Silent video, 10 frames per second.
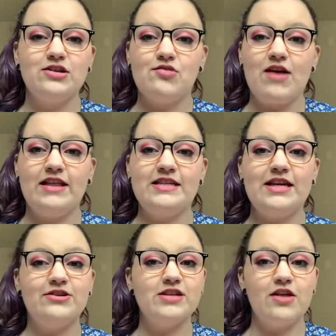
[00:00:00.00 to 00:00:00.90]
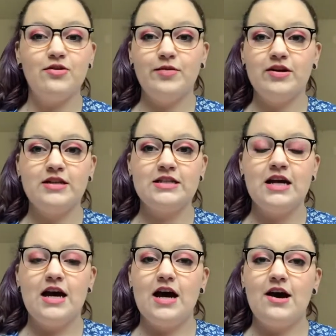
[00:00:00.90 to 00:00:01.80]
Riley Sager's other books.
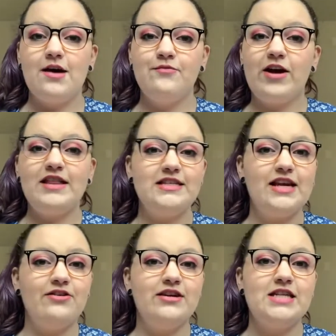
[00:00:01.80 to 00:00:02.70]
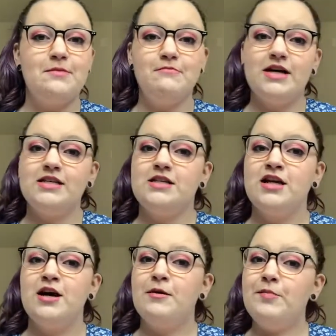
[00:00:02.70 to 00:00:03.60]
Riley Sager is a
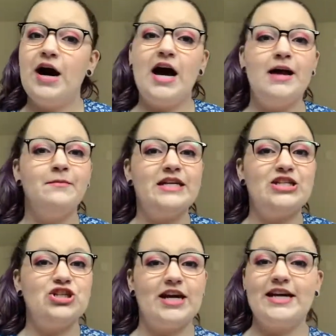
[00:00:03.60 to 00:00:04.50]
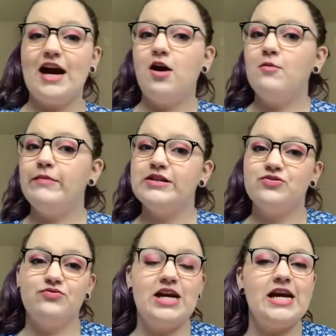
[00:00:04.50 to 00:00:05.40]
must-buy, must-check out,
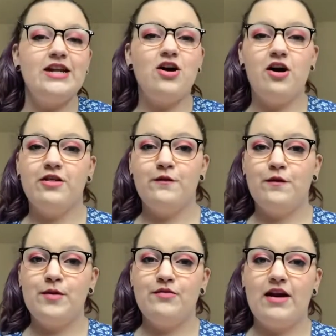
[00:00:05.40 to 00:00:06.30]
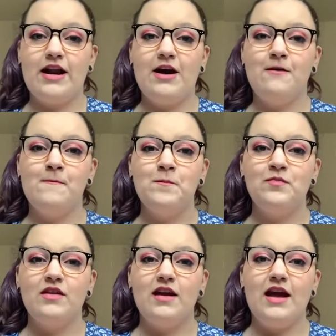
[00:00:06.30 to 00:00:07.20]
must-read author for me right now,
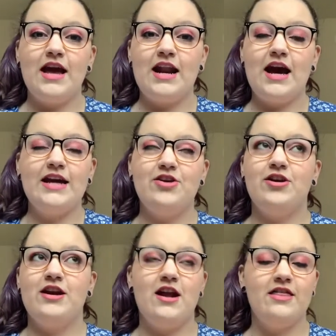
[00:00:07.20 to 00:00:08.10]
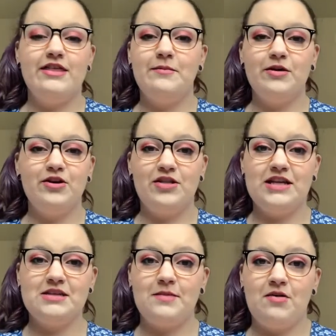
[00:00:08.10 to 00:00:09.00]
and I hear nothing but good
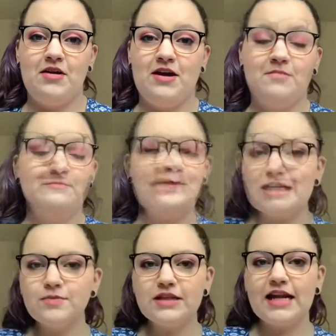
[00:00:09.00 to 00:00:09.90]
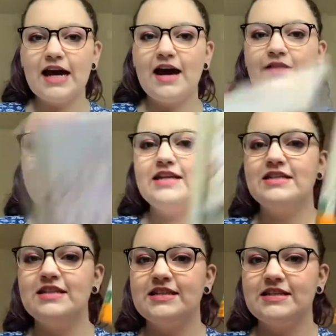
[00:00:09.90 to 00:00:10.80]
things about him. The next book that I have is
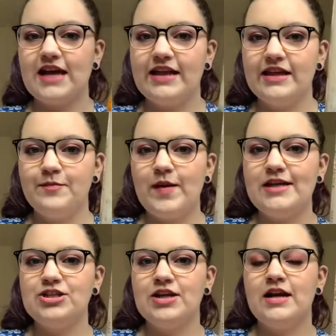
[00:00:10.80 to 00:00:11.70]
The Silent Patient.